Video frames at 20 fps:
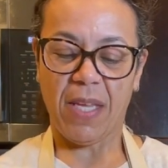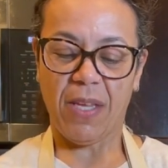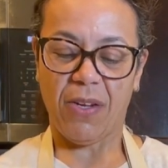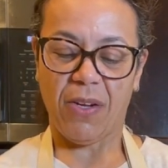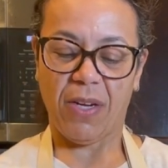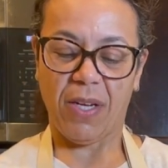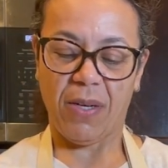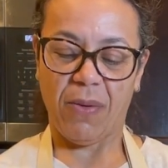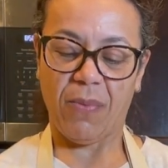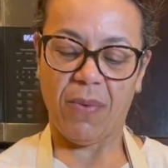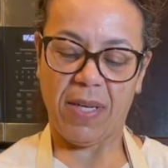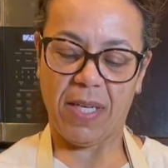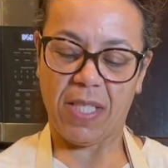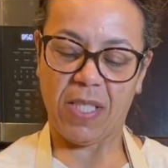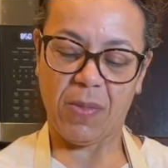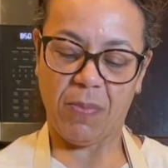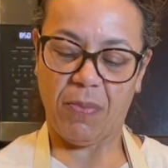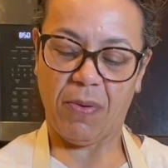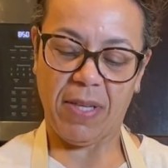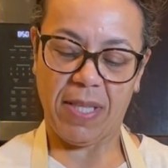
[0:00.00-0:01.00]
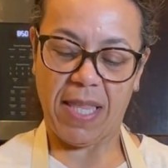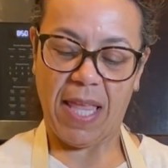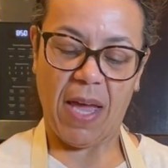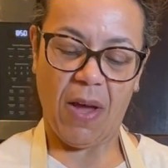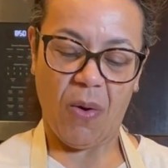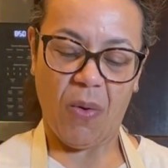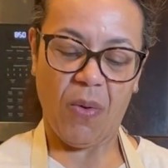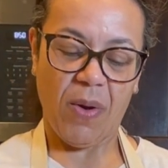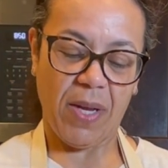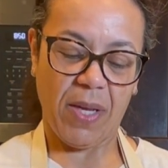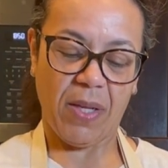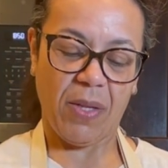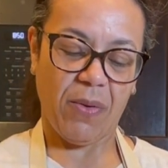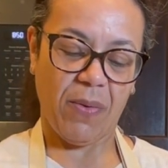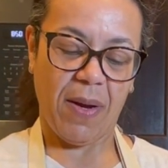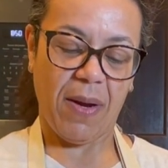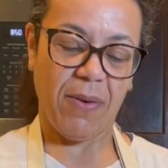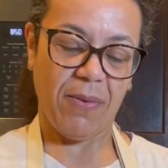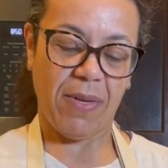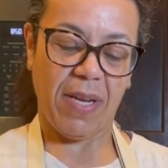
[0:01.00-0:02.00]
You're going to want to spread that oil
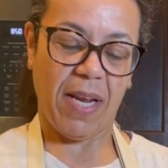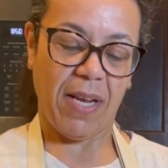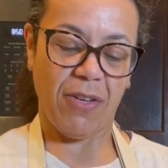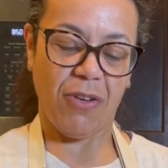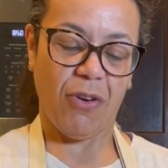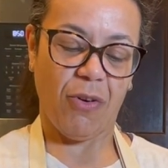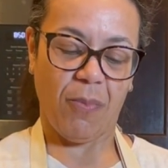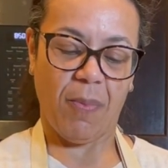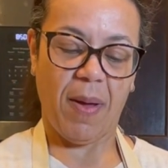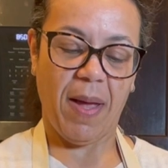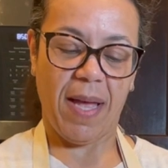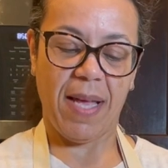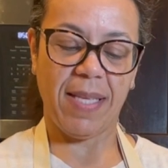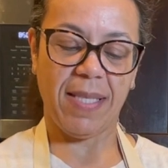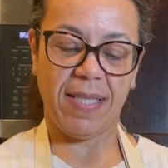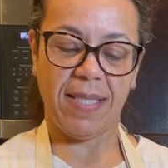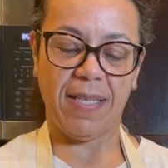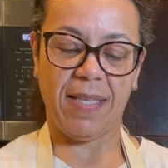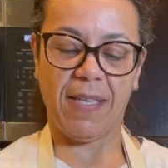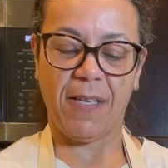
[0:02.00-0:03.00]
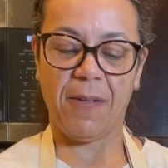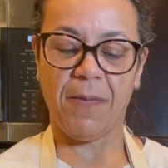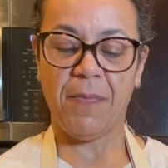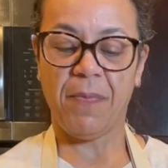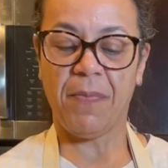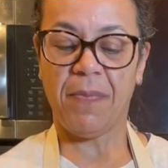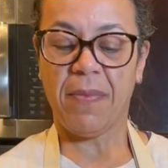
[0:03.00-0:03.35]
around on your pasta,